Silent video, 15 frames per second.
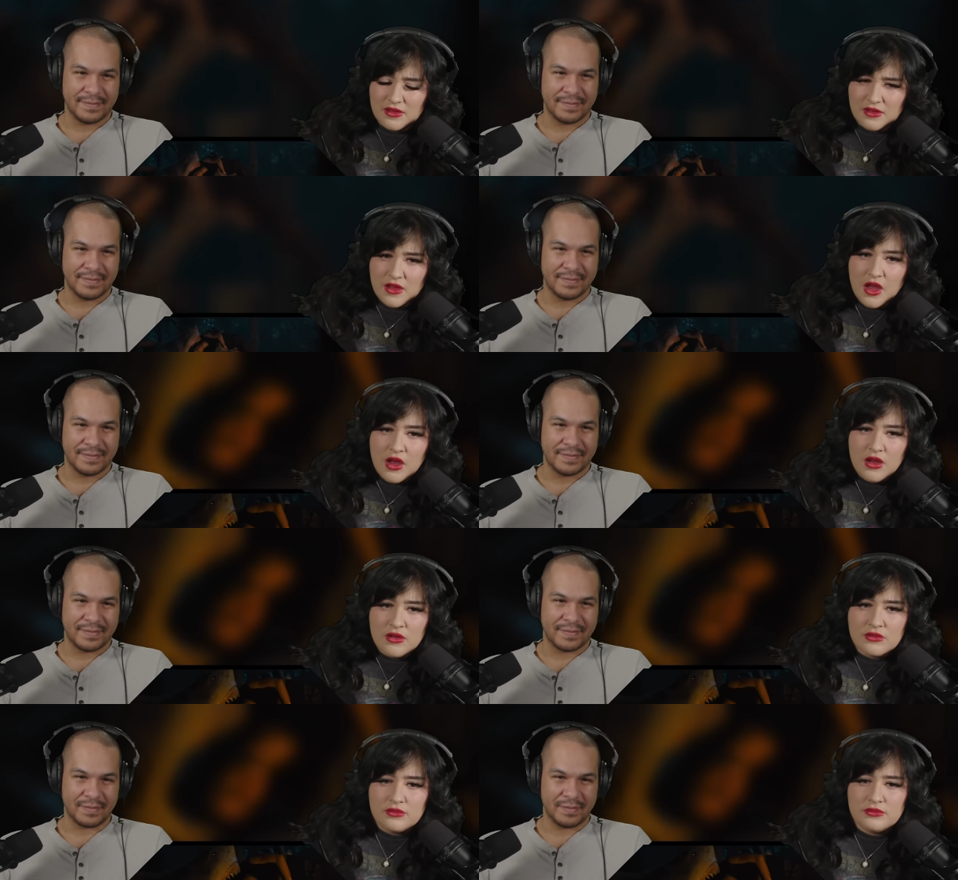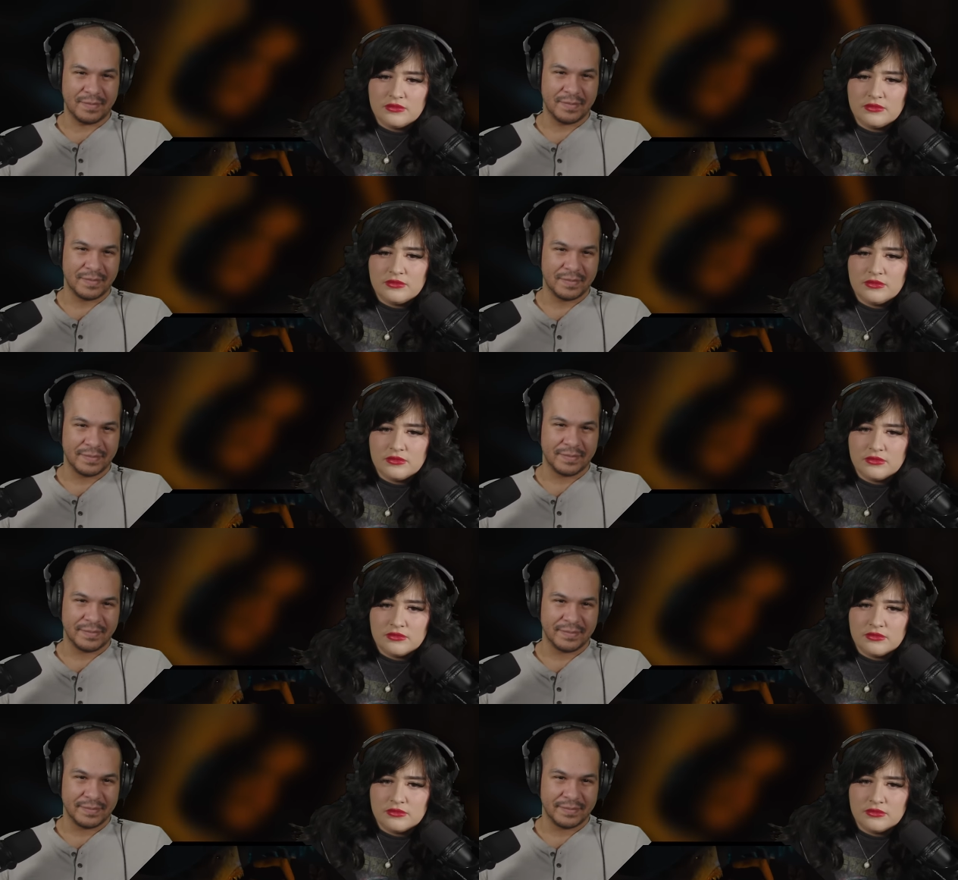
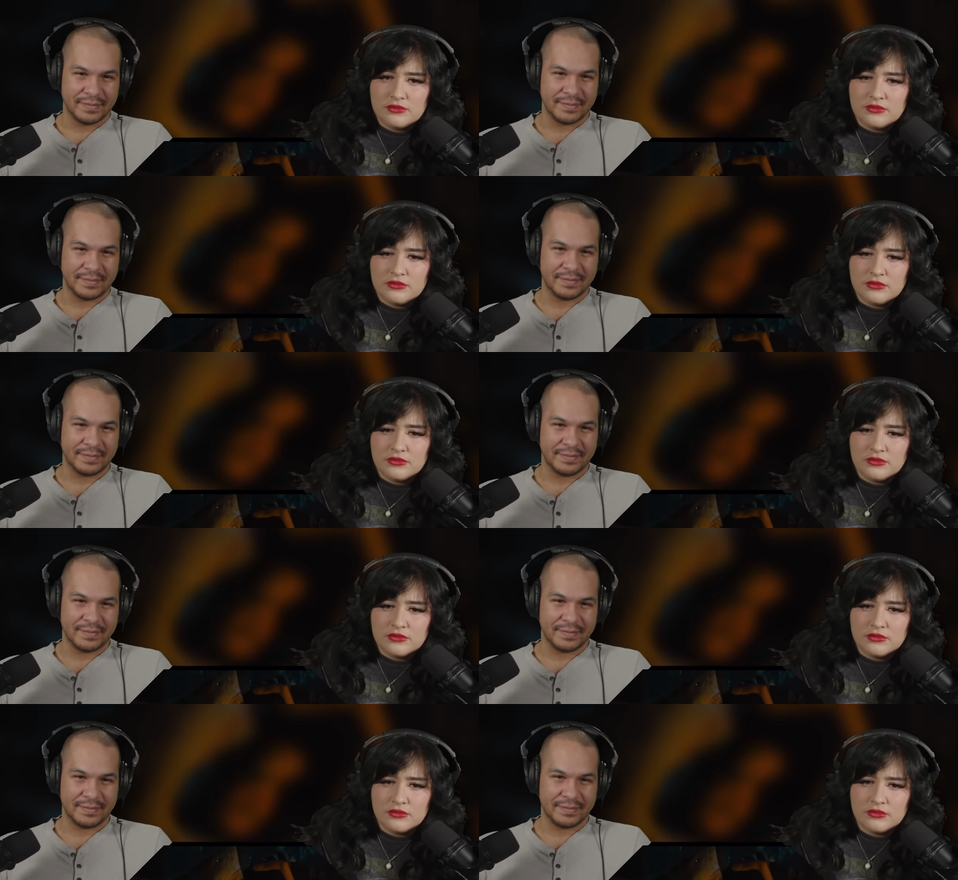[no speech]